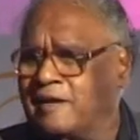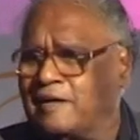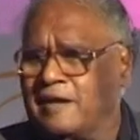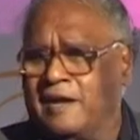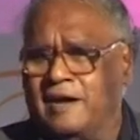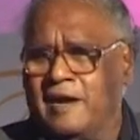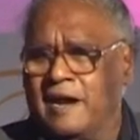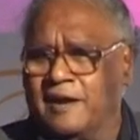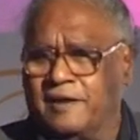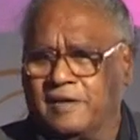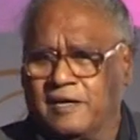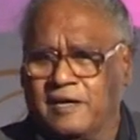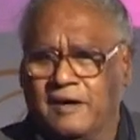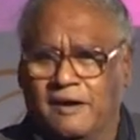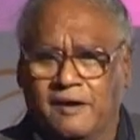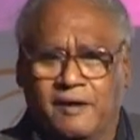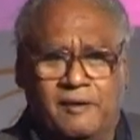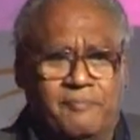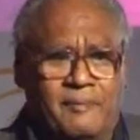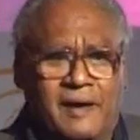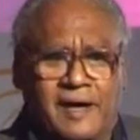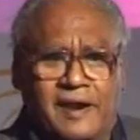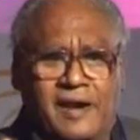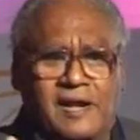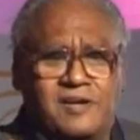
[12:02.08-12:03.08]
Karnataka or
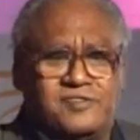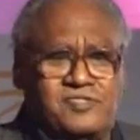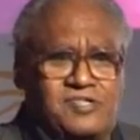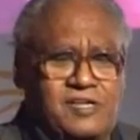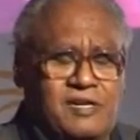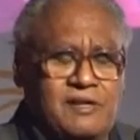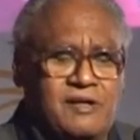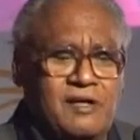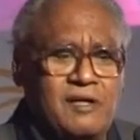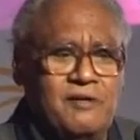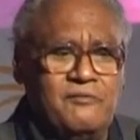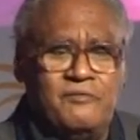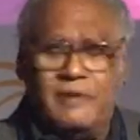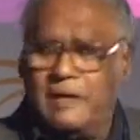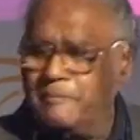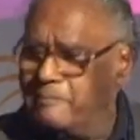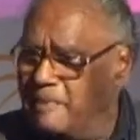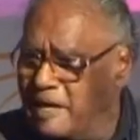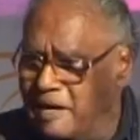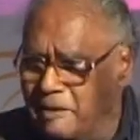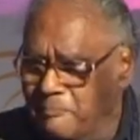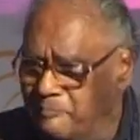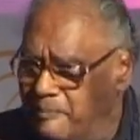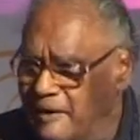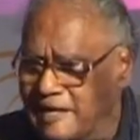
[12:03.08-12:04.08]
Maharashtra, where
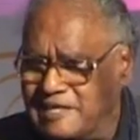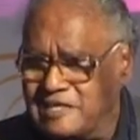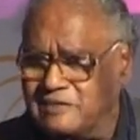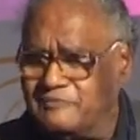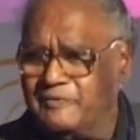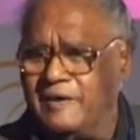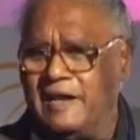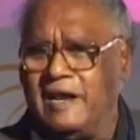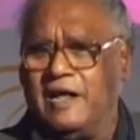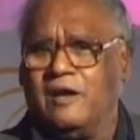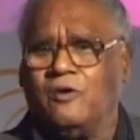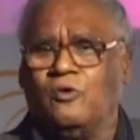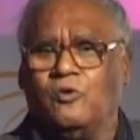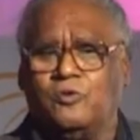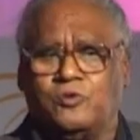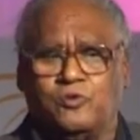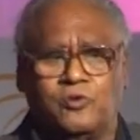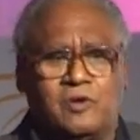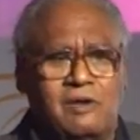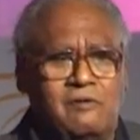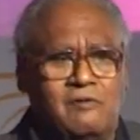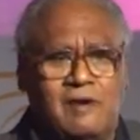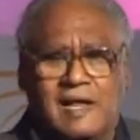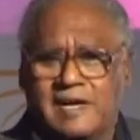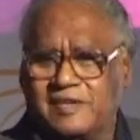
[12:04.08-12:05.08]
many places where I go to
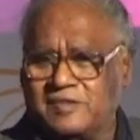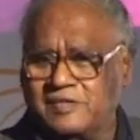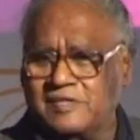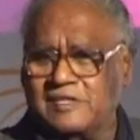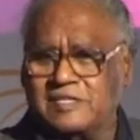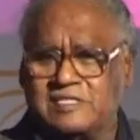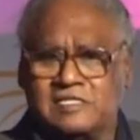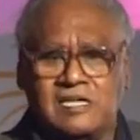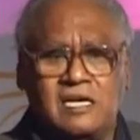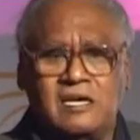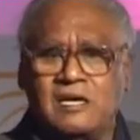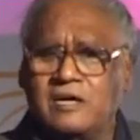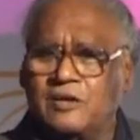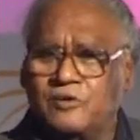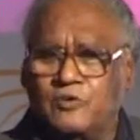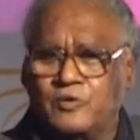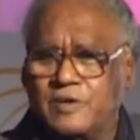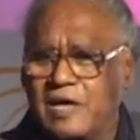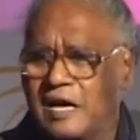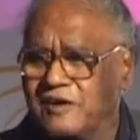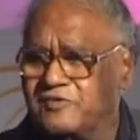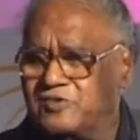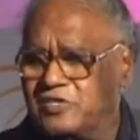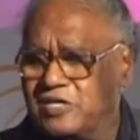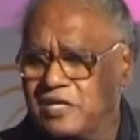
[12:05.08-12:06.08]
give lectures to
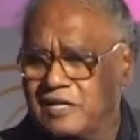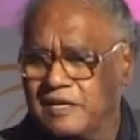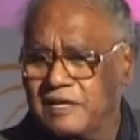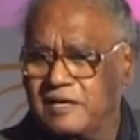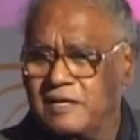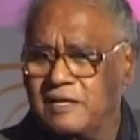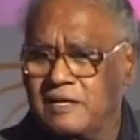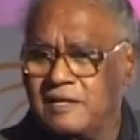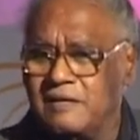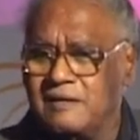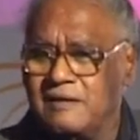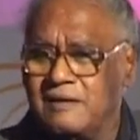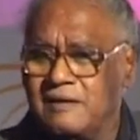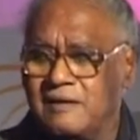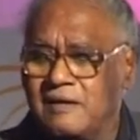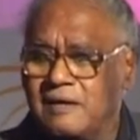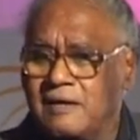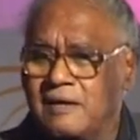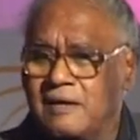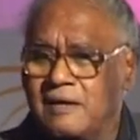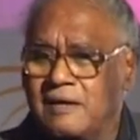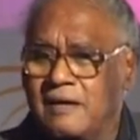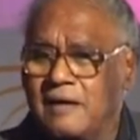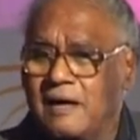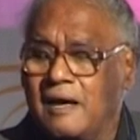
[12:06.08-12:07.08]
young children,
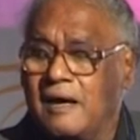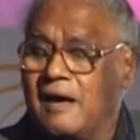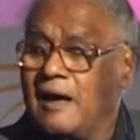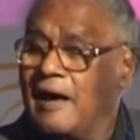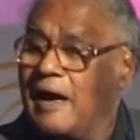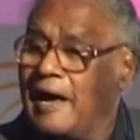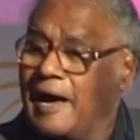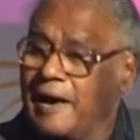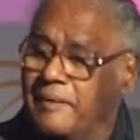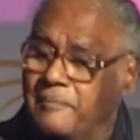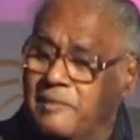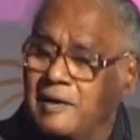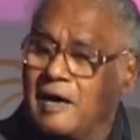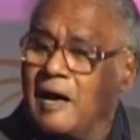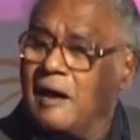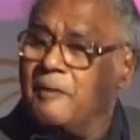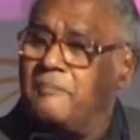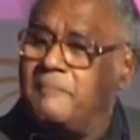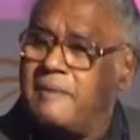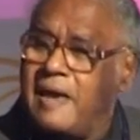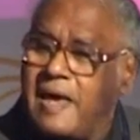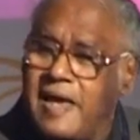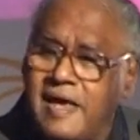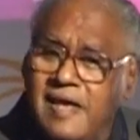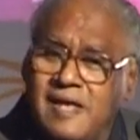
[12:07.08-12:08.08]
I'm
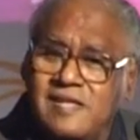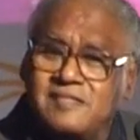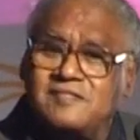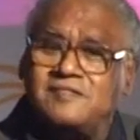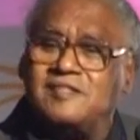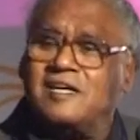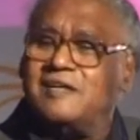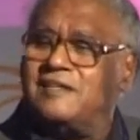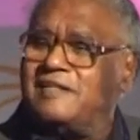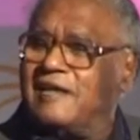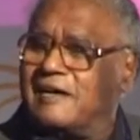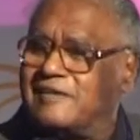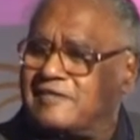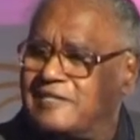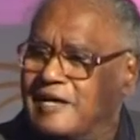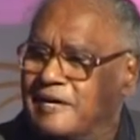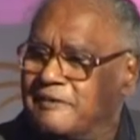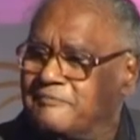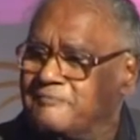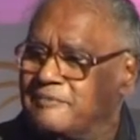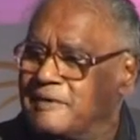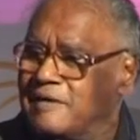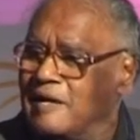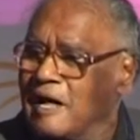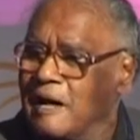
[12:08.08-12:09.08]
amazed at the
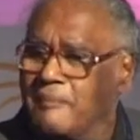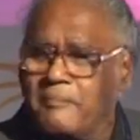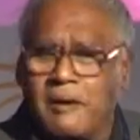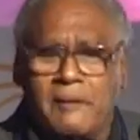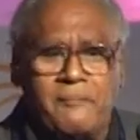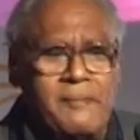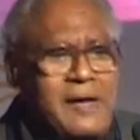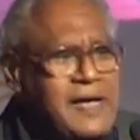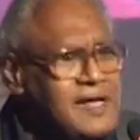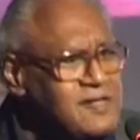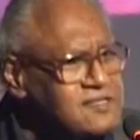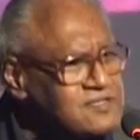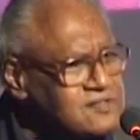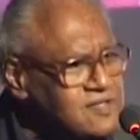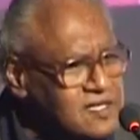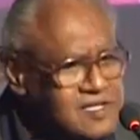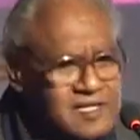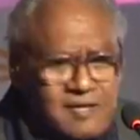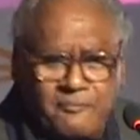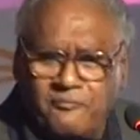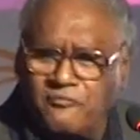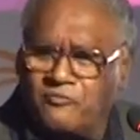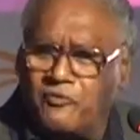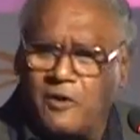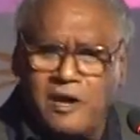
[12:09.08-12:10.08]
excitement. I'm amazed at
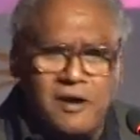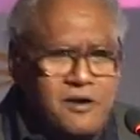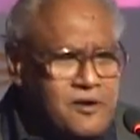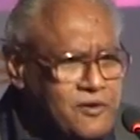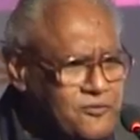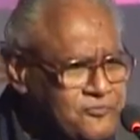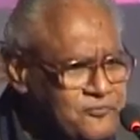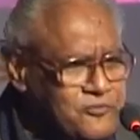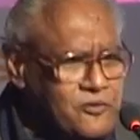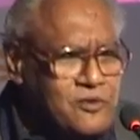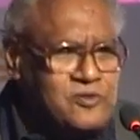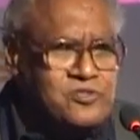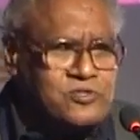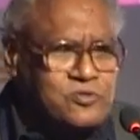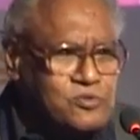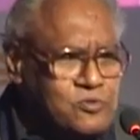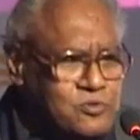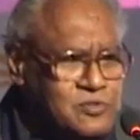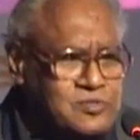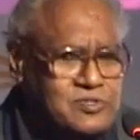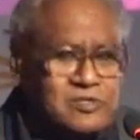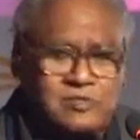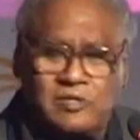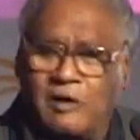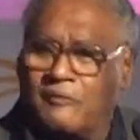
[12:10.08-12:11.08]
the wonderful
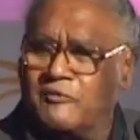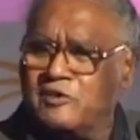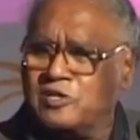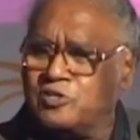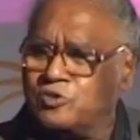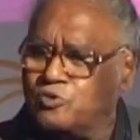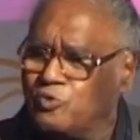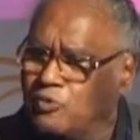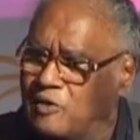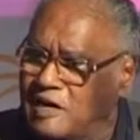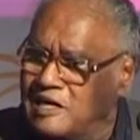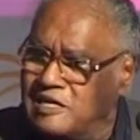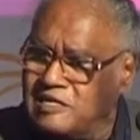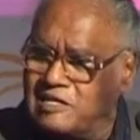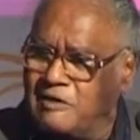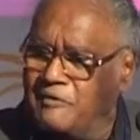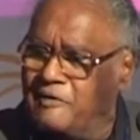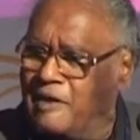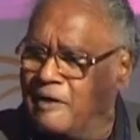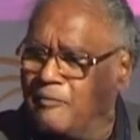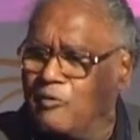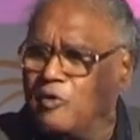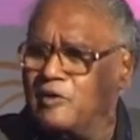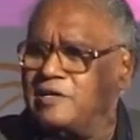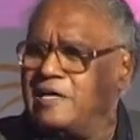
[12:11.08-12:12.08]
students, our students of
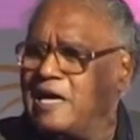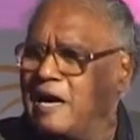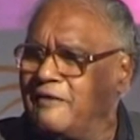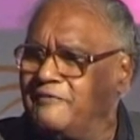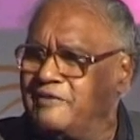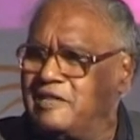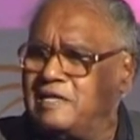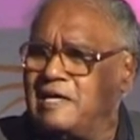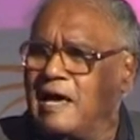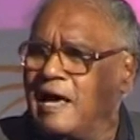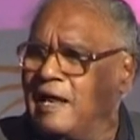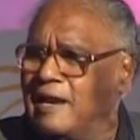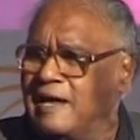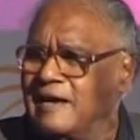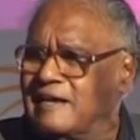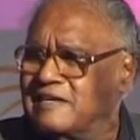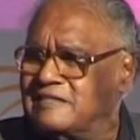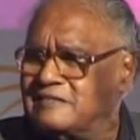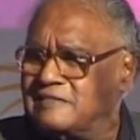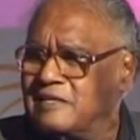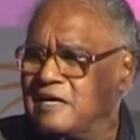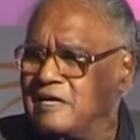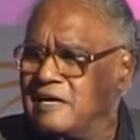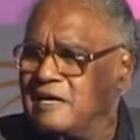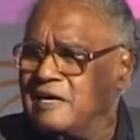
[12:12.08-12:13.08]
Navodaya
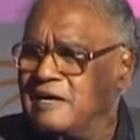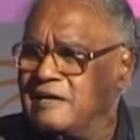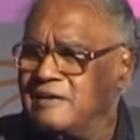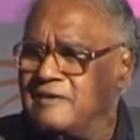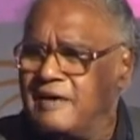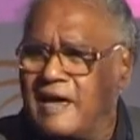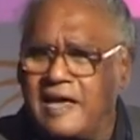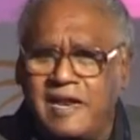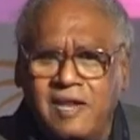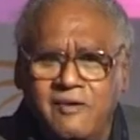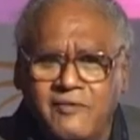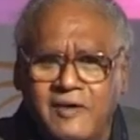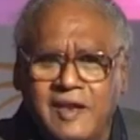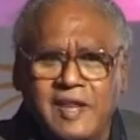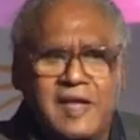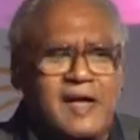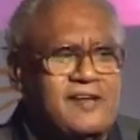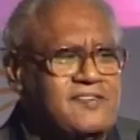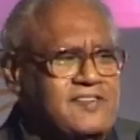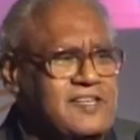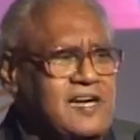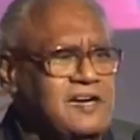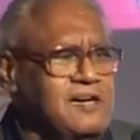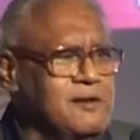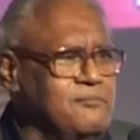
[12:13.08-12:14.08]
Vidyalayas, very, very
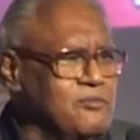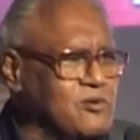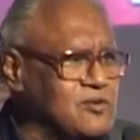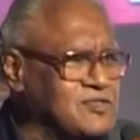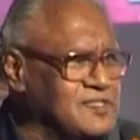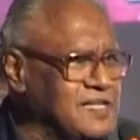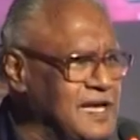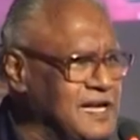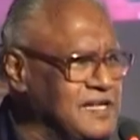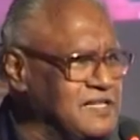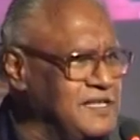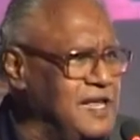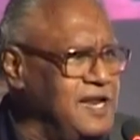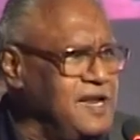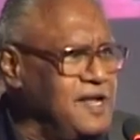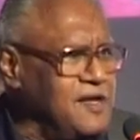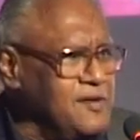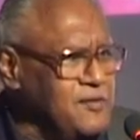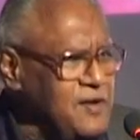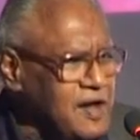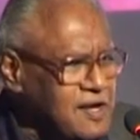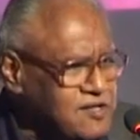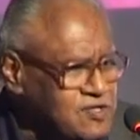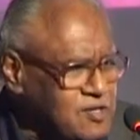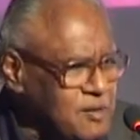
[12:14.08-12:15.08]
excited about science, very
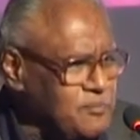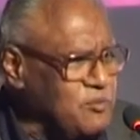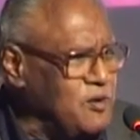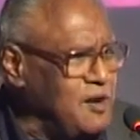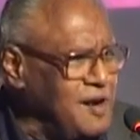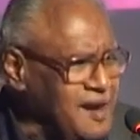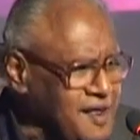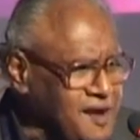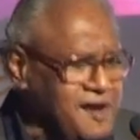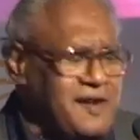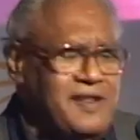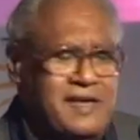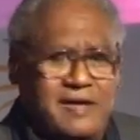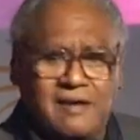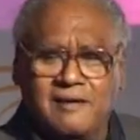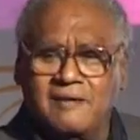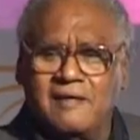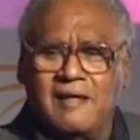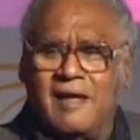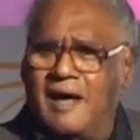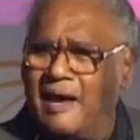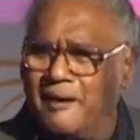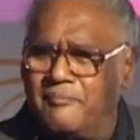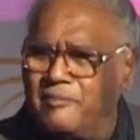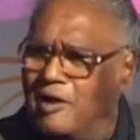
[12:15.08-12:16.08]
excited about learning.
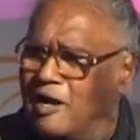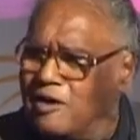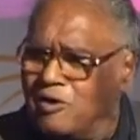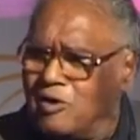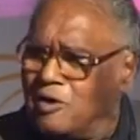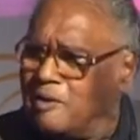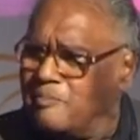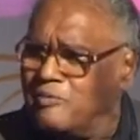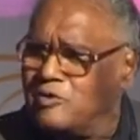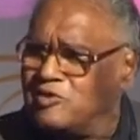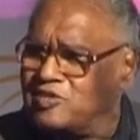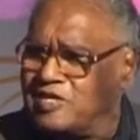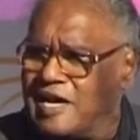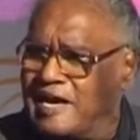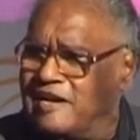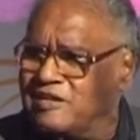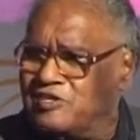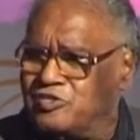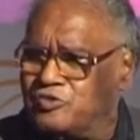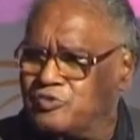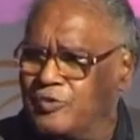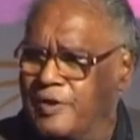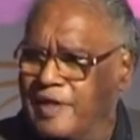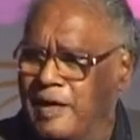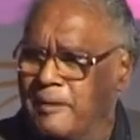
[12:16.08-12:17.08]
I'm not talking about
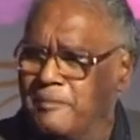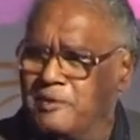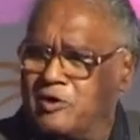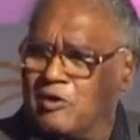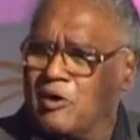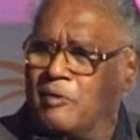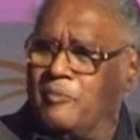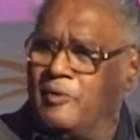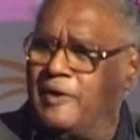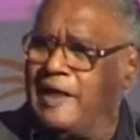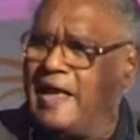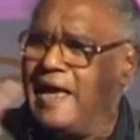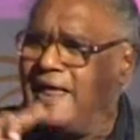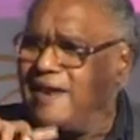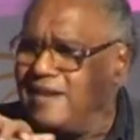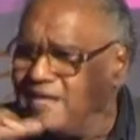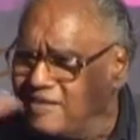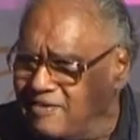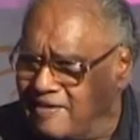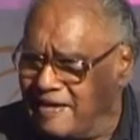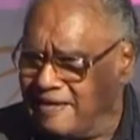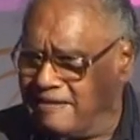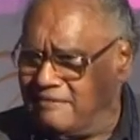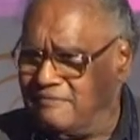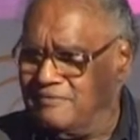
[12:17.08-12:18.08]
science today, I'm talking about
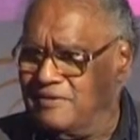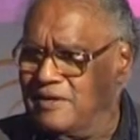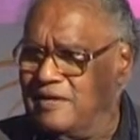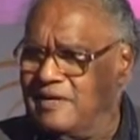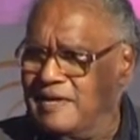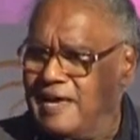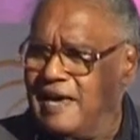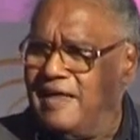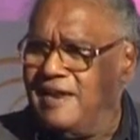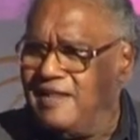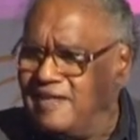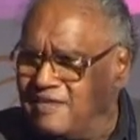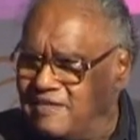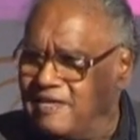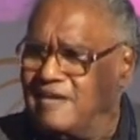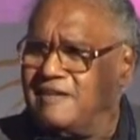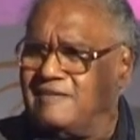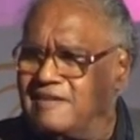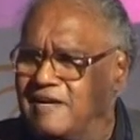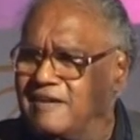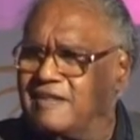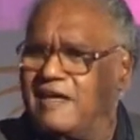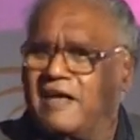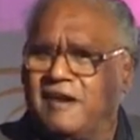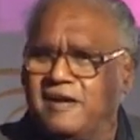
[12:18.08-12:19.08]
anything
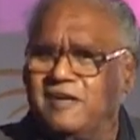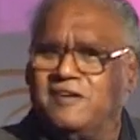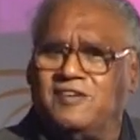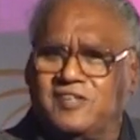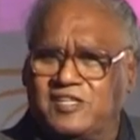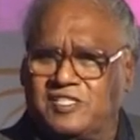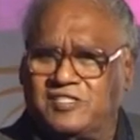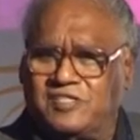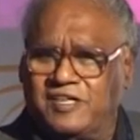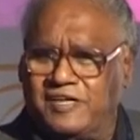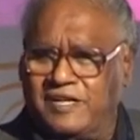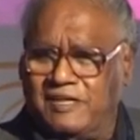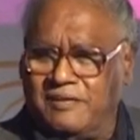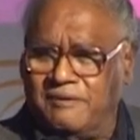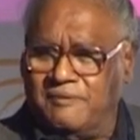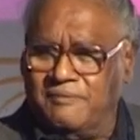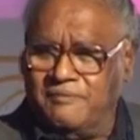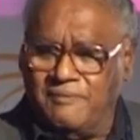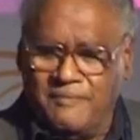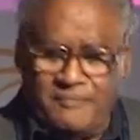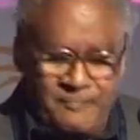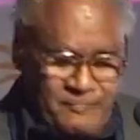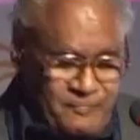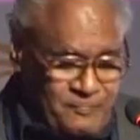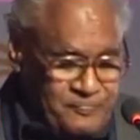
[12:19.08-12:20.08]
that they're interested in.
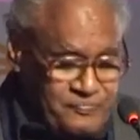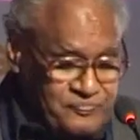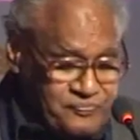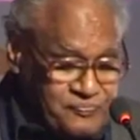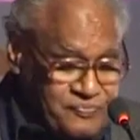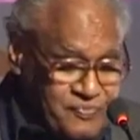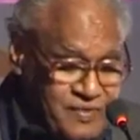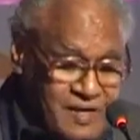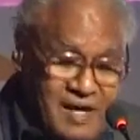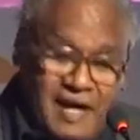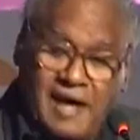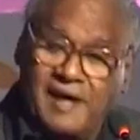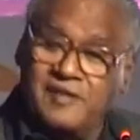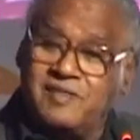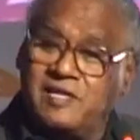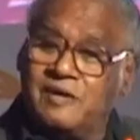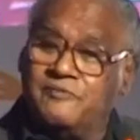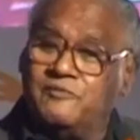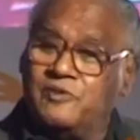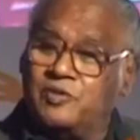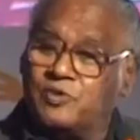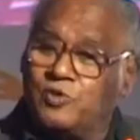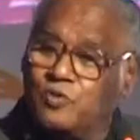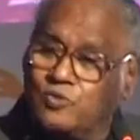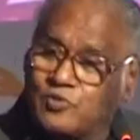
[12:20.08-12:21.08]
I think
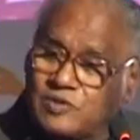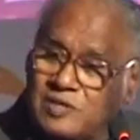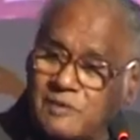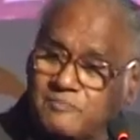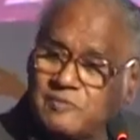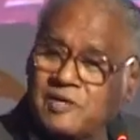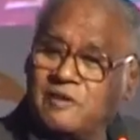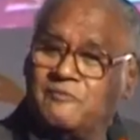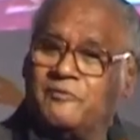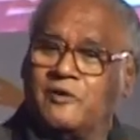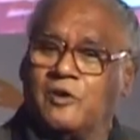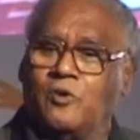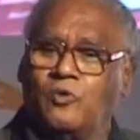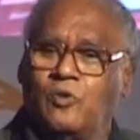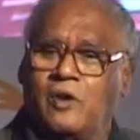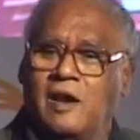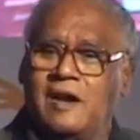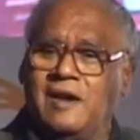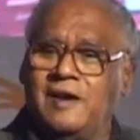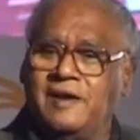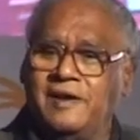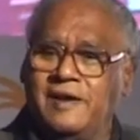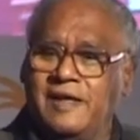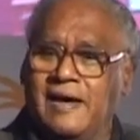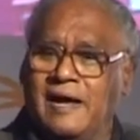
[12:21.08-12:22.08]
we should do something for rural
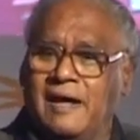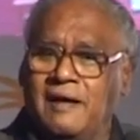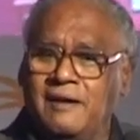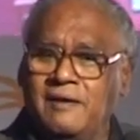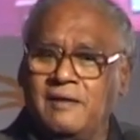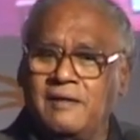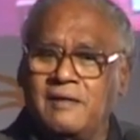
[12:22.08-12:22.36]
India,